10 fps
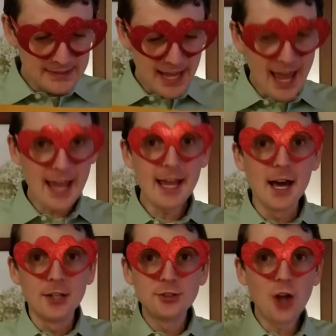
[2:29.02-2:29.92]

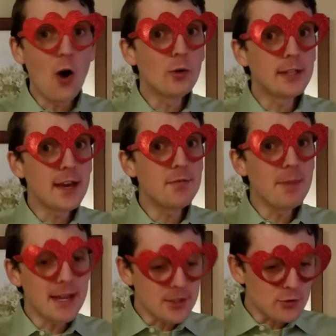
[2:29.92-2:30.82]
Say, don't give
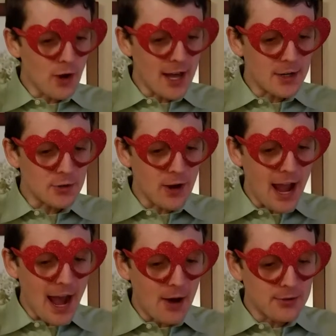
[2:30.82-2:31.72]
me the
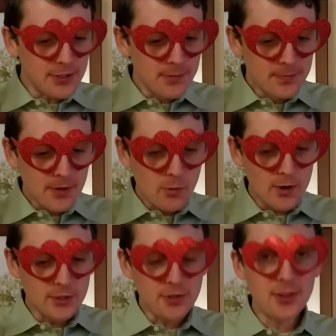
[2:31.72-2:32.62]
runaround
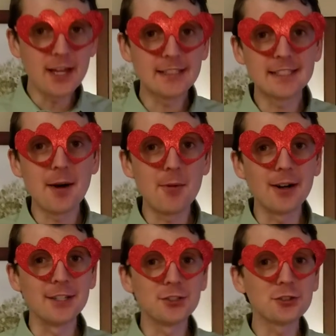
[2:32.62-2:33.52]
when you think
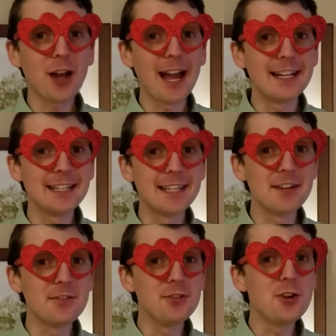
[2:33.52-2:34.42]
someone is trying to
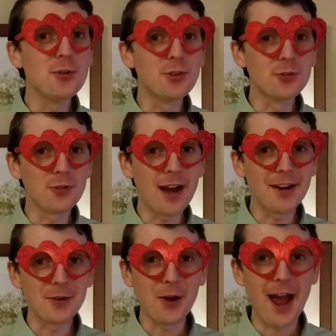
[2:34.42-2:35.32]
give you the
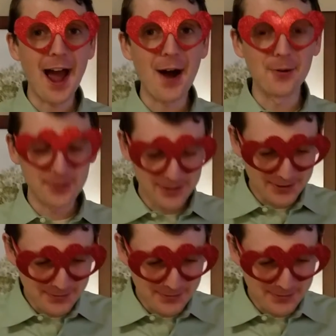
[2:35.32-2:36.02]
runaround.